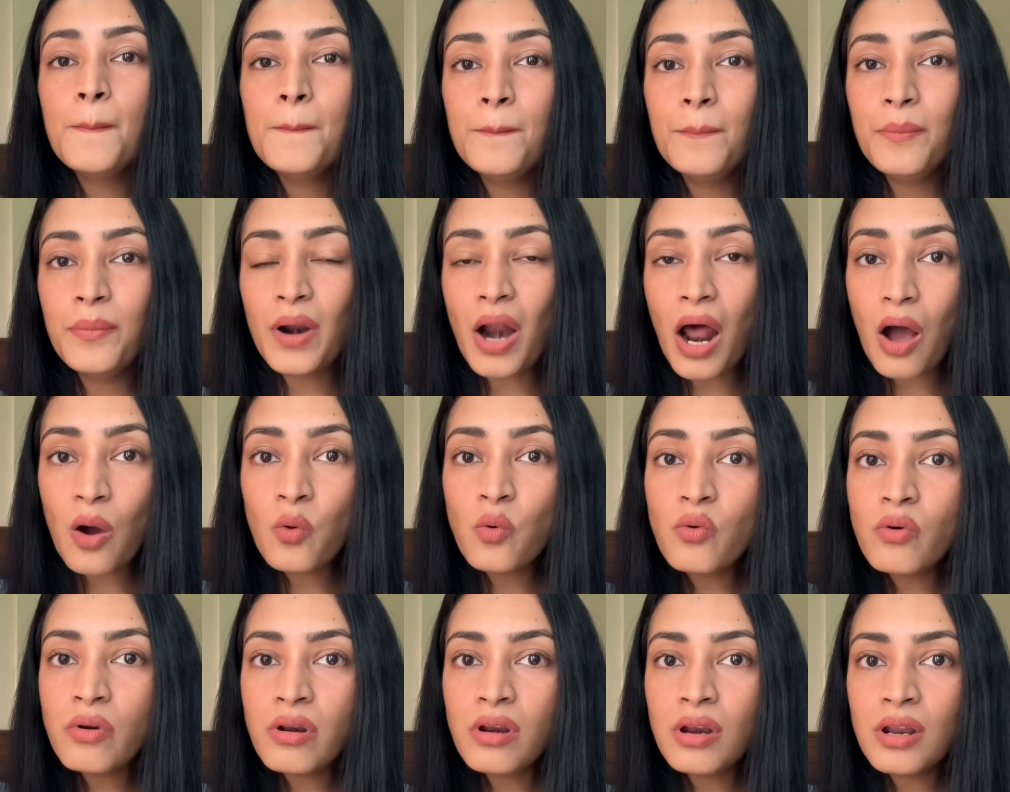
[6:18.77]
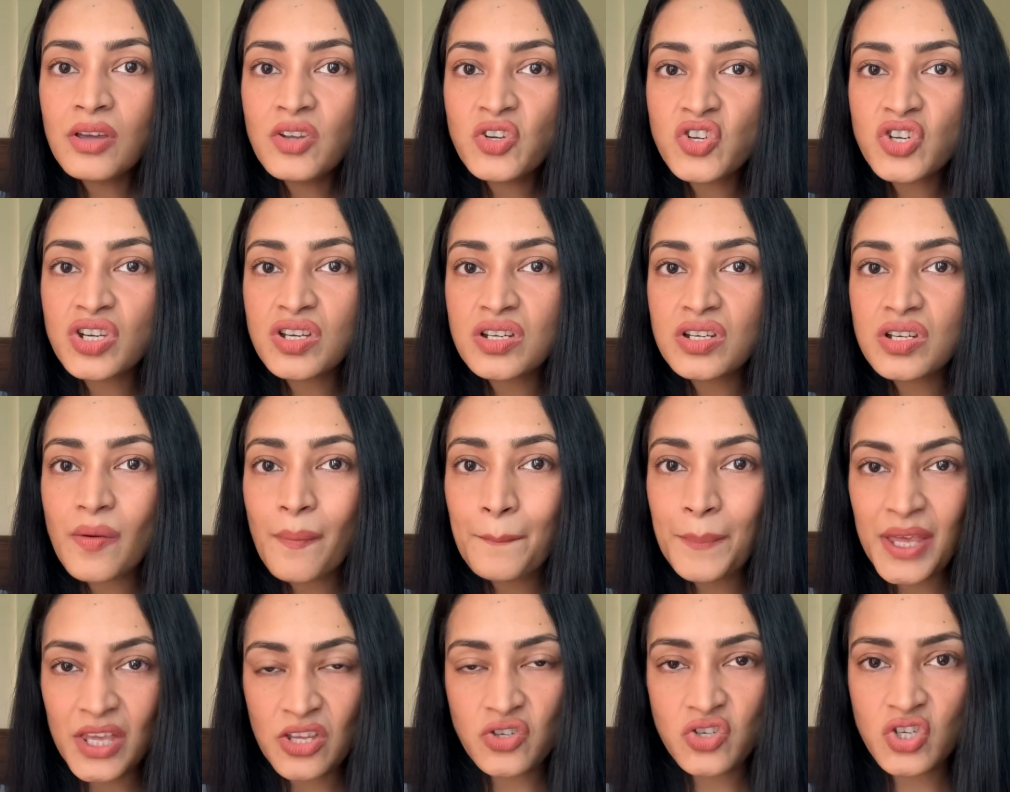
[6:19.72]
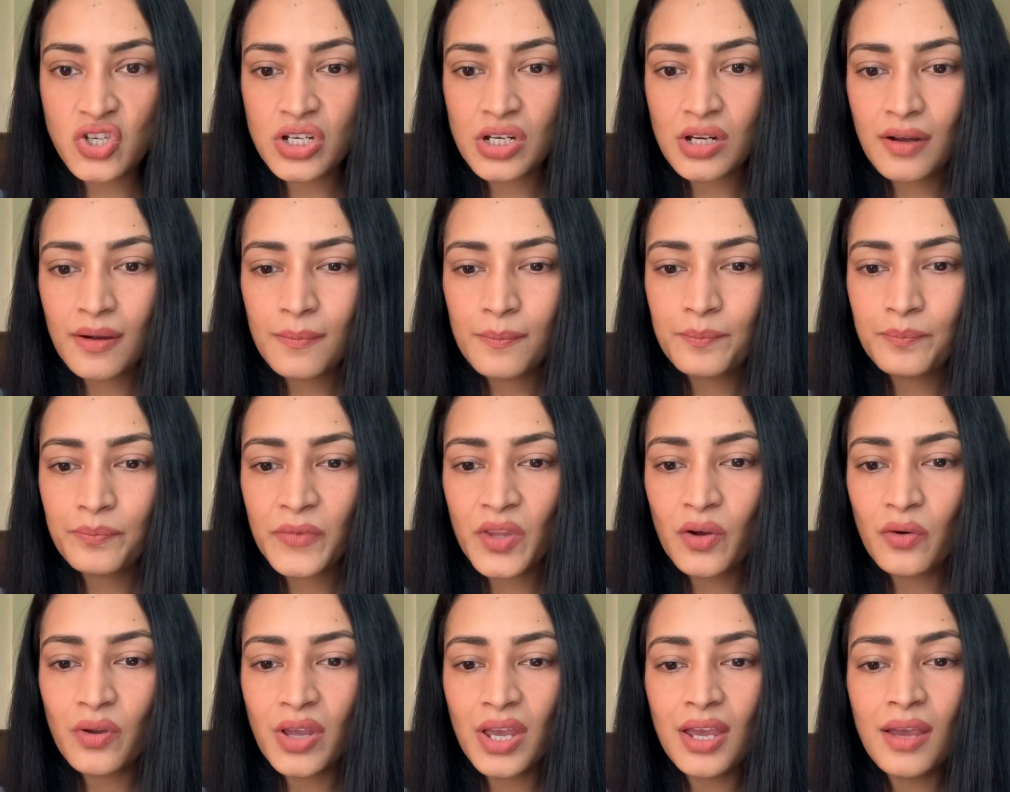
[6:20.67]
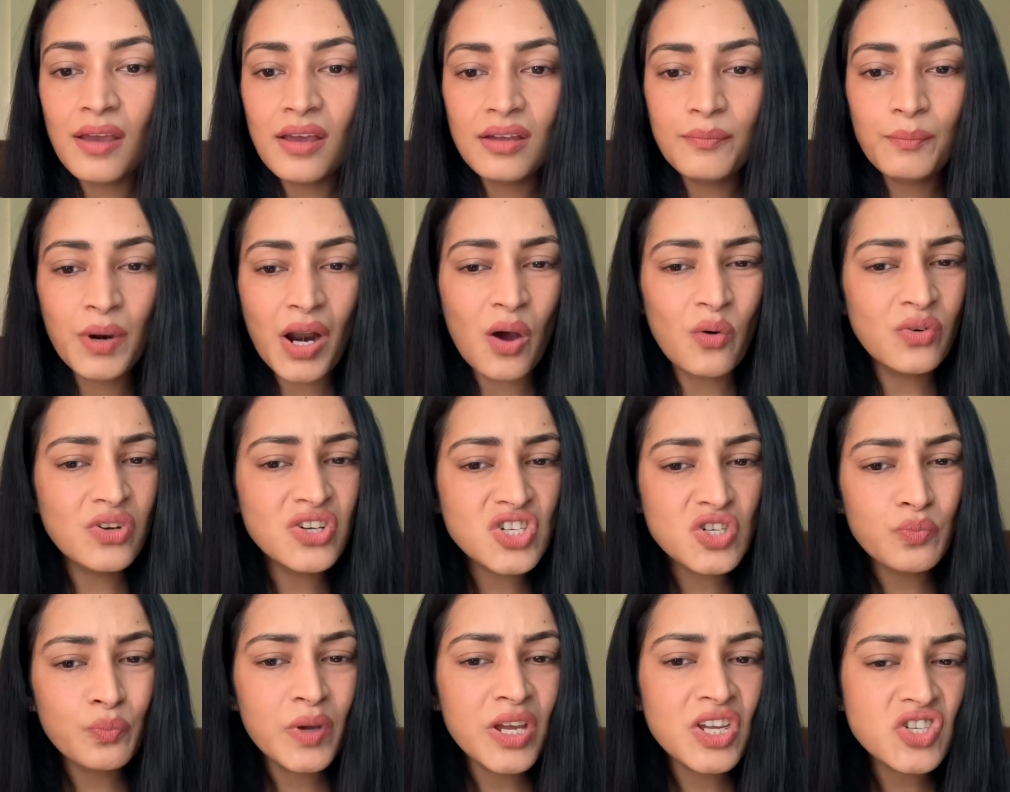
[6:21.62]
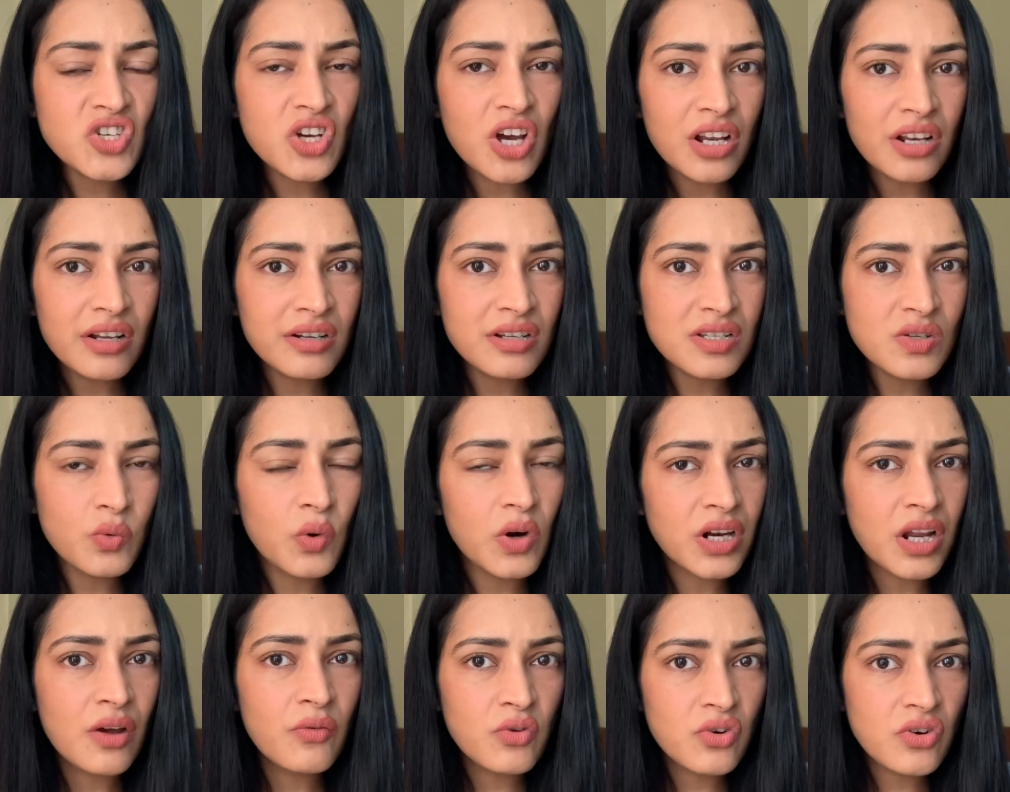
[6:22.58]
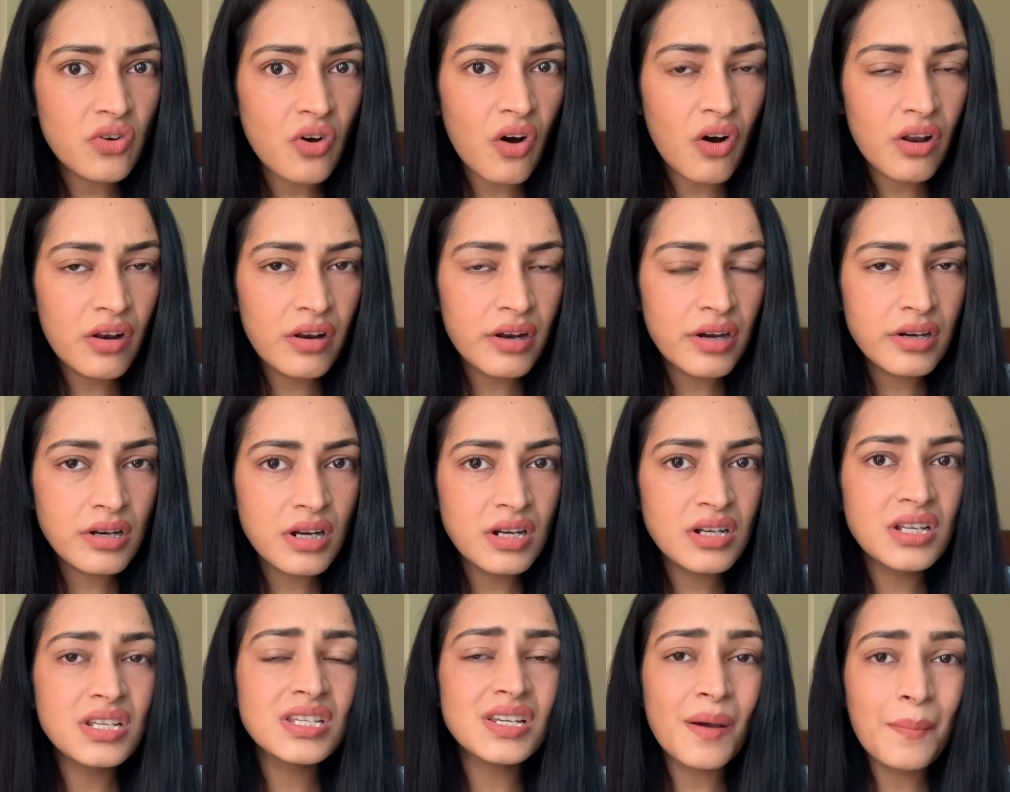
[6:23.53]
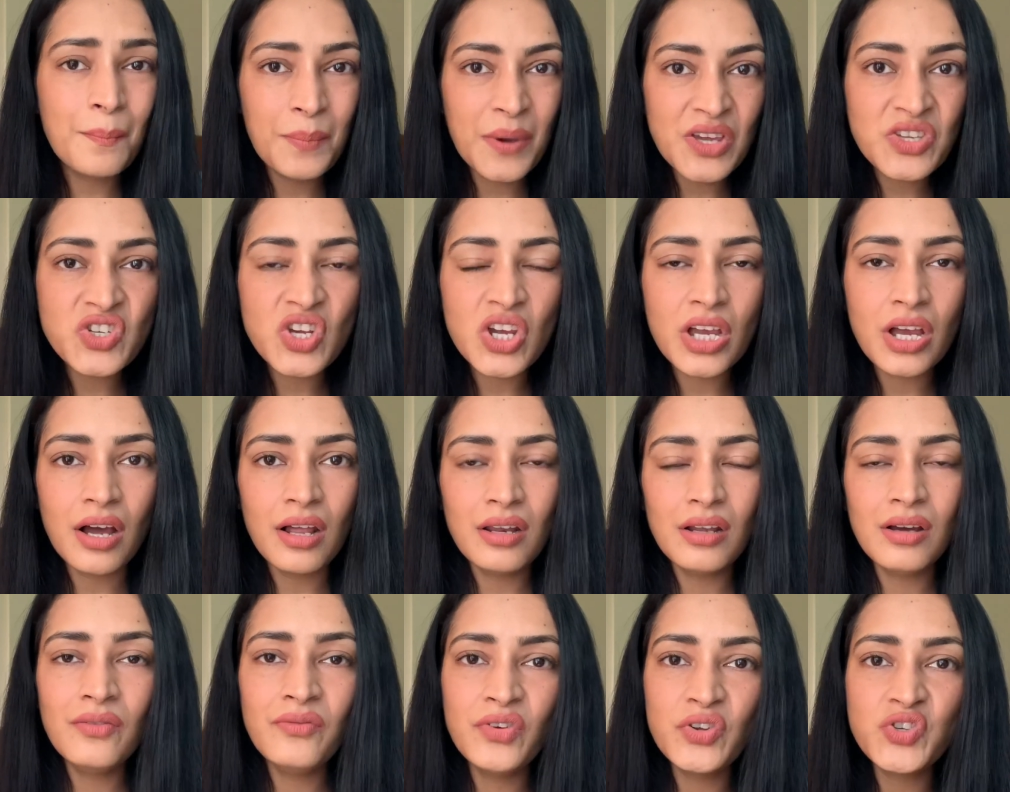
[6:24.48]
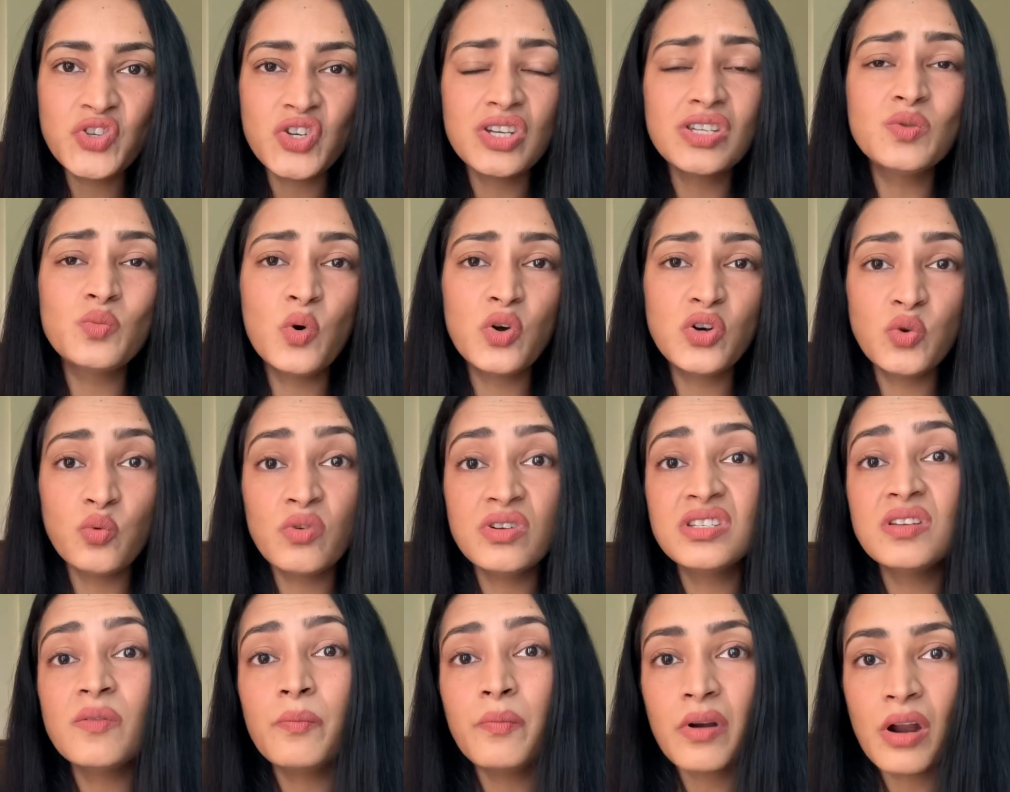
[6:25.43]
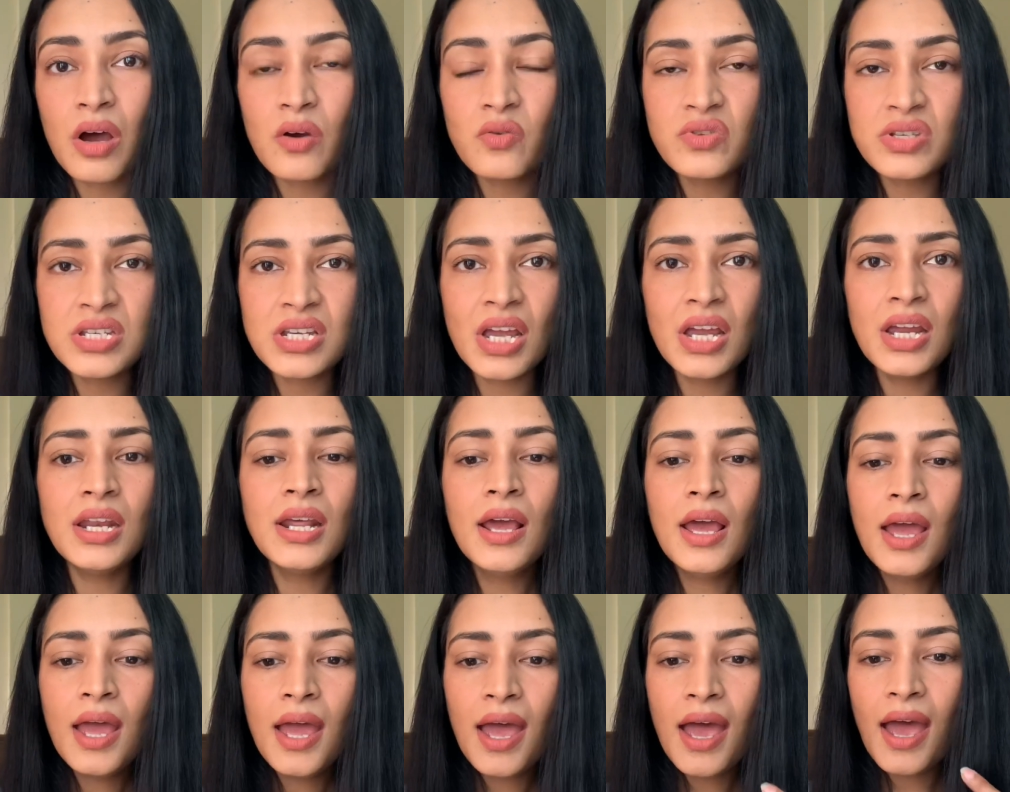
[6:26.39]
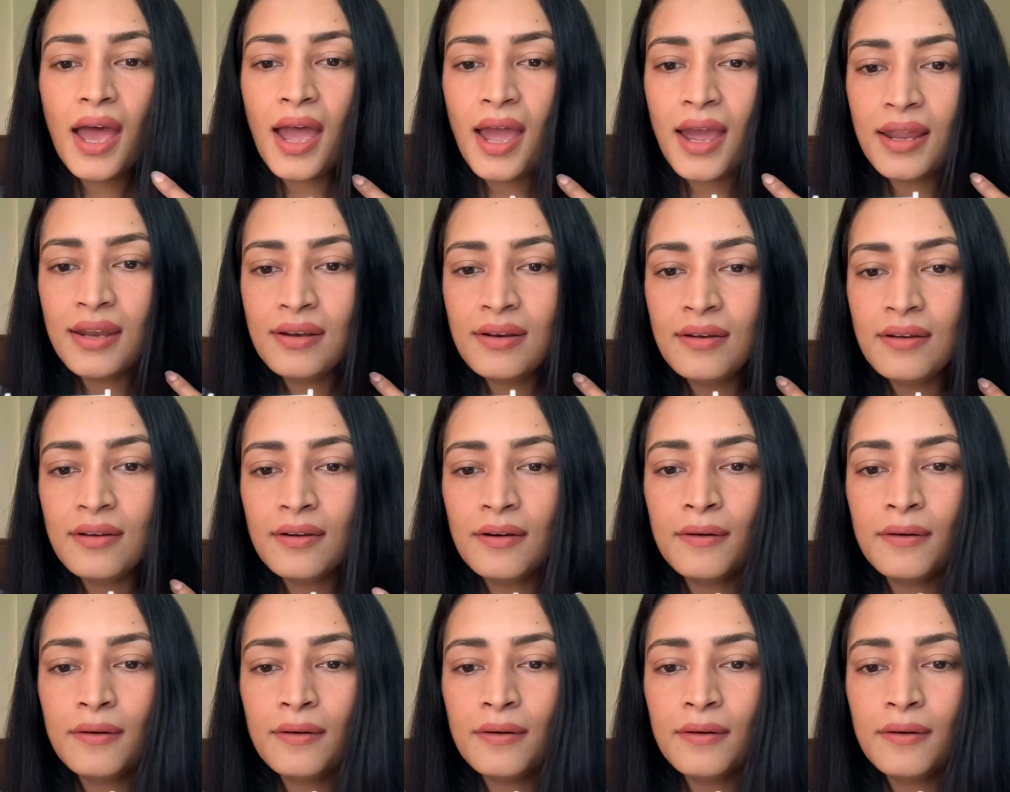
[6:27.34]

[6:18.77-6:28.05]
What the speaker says: brownish peach. Okay, brownish peach color is what I would call it. It is a peachy color which is more towards a brown side, and